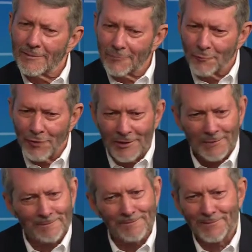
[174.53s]

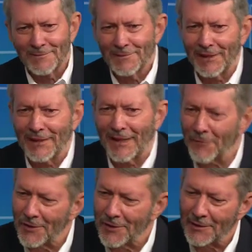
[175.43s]
Well, I
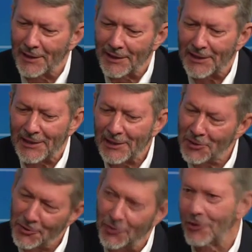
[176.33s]
think like any
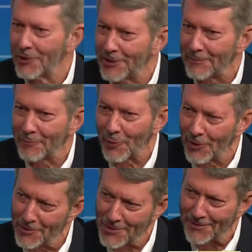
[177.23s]
young
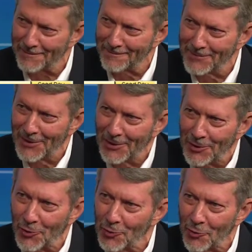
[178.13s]
person,
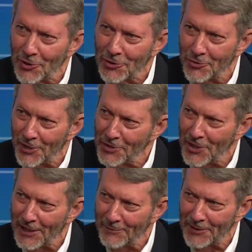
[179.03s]
you're drawn to
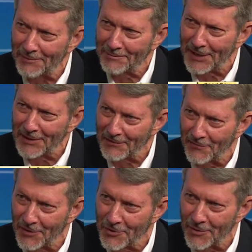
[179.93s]
excitement and
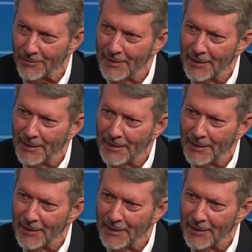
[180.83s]
adventure.